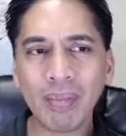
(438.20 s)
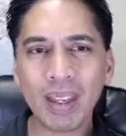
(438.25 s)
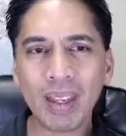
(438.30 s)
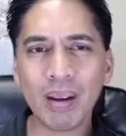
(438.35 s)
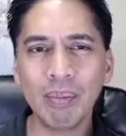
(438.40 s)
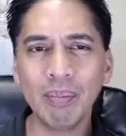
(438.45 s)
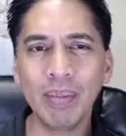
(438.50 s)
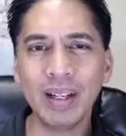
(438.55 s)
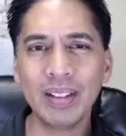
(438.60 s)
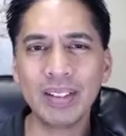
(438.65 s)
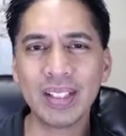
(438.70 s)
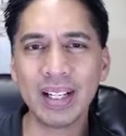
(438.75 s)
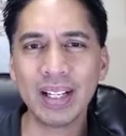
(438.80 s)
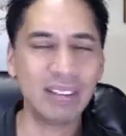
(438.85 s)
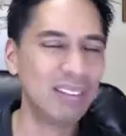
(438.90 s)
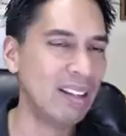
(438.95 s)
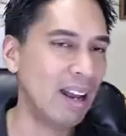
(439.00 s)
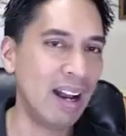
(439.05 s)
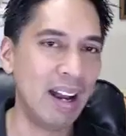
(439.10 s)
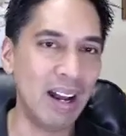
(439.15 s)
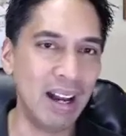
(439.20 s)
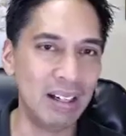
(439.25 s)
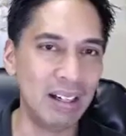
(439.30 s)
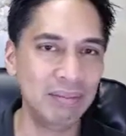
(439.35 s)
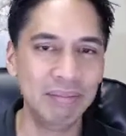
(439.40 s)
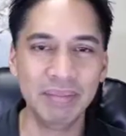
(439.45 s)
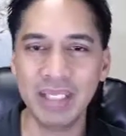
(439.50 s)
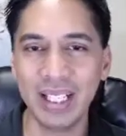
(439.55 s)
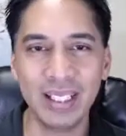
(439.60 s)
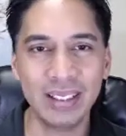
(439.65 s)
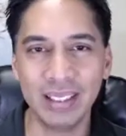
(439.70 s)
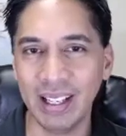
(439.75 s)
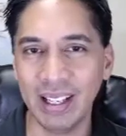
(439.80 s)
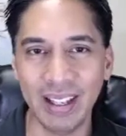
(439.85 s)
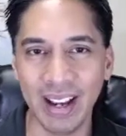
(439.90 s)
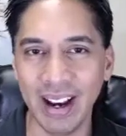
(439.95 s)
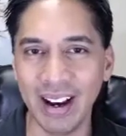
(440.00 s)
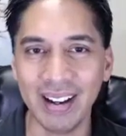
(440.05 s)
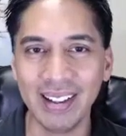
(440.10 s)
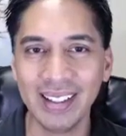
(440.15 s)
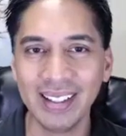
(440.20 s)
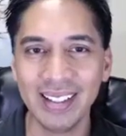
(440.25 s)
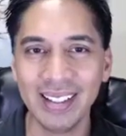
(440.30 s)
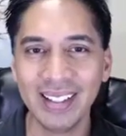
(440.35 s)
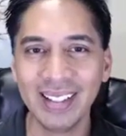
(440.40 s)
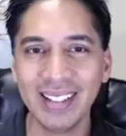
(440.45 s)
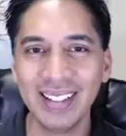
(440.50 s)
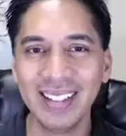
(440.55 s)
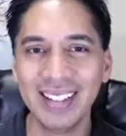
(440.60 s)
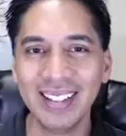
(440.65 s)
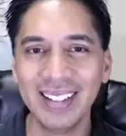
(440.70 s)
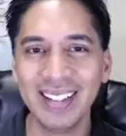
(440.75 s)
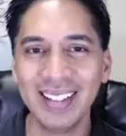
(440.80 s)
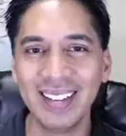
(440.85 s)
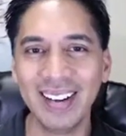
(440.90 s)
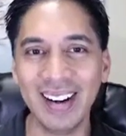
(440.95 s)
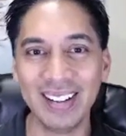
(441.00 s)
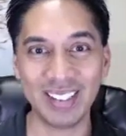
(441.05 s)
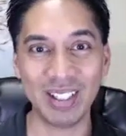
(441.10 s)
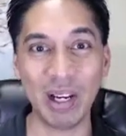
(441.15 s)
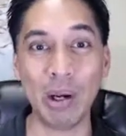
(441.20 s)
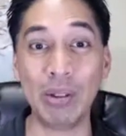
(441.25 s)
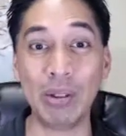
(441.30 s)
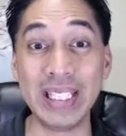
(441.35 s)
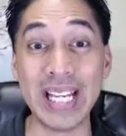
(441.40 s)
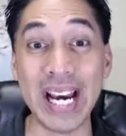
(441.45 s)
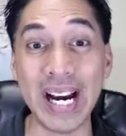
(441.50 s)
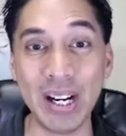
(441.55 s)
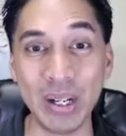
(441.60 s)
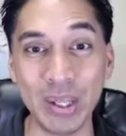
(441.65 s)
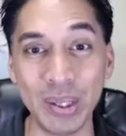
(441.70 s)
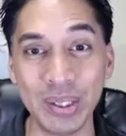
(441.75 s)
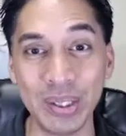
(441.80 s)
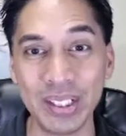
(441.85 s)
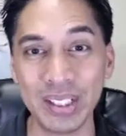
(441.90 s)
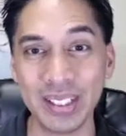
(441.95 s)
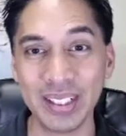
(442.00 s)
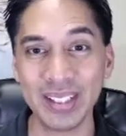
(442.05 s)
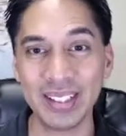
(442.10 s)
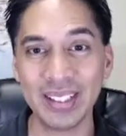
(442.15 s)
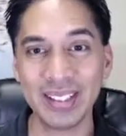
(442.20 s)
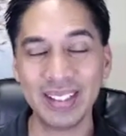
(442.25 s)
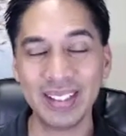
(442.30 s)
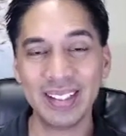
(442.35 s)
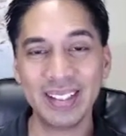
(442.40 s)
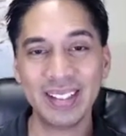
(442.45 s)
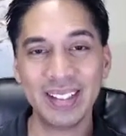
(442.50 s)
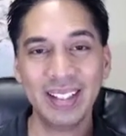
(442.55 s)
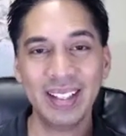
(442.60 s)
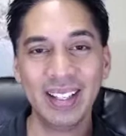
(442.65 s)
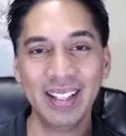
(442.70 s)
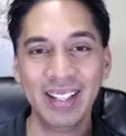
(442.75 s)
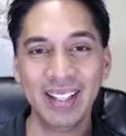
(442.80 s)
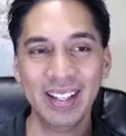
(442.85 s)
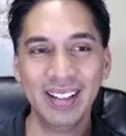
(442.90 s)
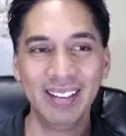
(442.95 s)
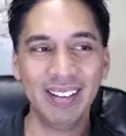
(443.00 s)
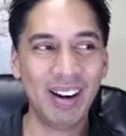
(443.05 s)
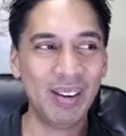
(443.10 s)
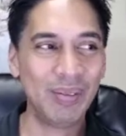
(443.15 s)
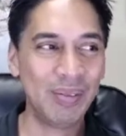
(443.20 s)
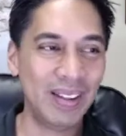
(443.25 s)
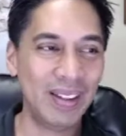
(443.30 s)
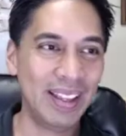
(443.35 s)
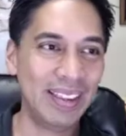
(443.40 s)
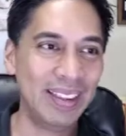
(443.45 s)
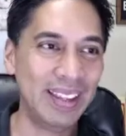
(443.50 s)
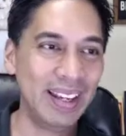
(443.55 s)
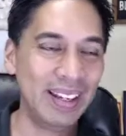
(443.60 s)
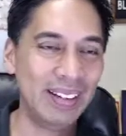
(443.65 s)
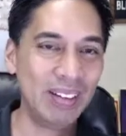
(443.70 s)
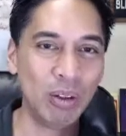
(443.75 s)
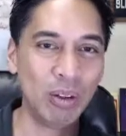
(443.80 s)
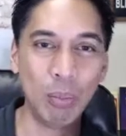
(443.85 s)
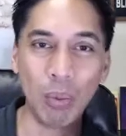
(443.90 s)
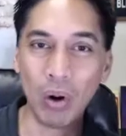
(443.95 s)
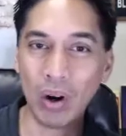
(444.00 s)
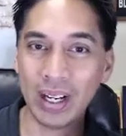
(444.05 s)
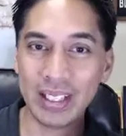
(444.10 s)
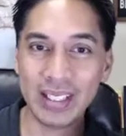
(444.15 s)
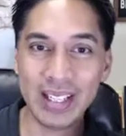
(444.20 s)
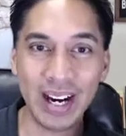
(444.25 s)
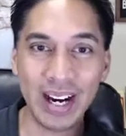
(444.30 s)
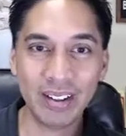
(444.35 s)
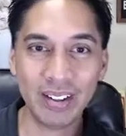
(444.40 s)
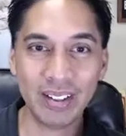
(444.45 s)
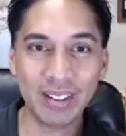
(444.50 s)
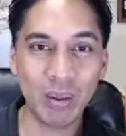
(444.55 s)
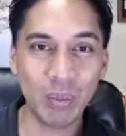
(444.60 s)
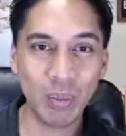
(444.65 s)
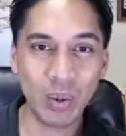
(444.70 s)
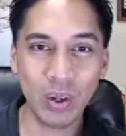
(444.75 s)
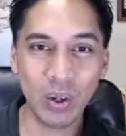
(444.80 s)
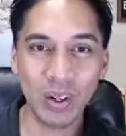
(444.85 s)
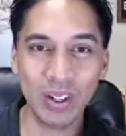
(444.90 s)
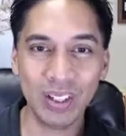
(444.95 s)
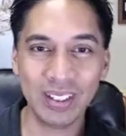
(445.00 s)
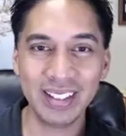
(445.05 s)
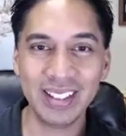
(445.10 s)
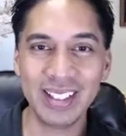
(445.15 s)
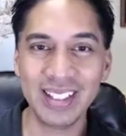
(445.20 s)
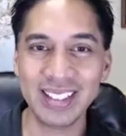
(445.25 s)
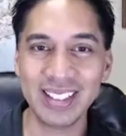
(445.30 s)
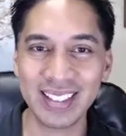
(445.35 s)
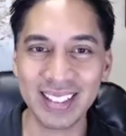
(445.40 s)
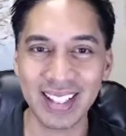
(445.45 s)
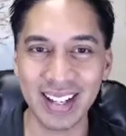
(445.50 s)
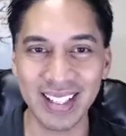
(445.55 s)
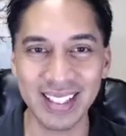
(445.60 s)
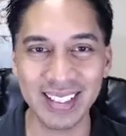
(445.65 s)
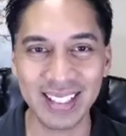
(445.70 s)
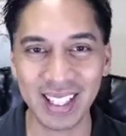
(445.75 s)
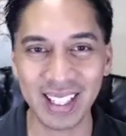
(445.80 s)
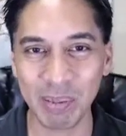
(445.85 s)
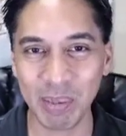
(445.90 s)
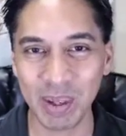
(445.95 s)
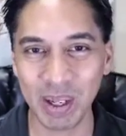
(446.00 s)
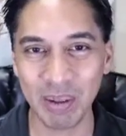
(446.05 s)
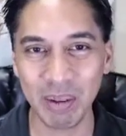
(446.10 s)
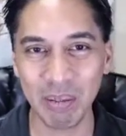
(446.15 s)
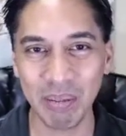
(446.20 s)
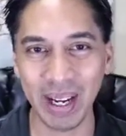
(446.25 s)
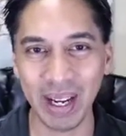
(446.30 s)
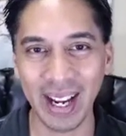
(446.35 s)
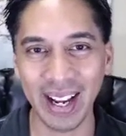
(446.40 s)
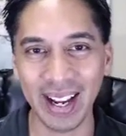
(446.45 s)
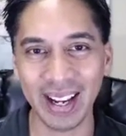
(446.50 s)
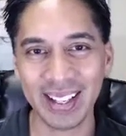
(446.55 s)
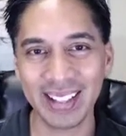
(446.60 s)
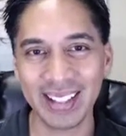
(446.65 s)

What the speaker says: I was like, nah. Right? So I would doubt. Right? And then the more I doubted, the more these signs kept coming back.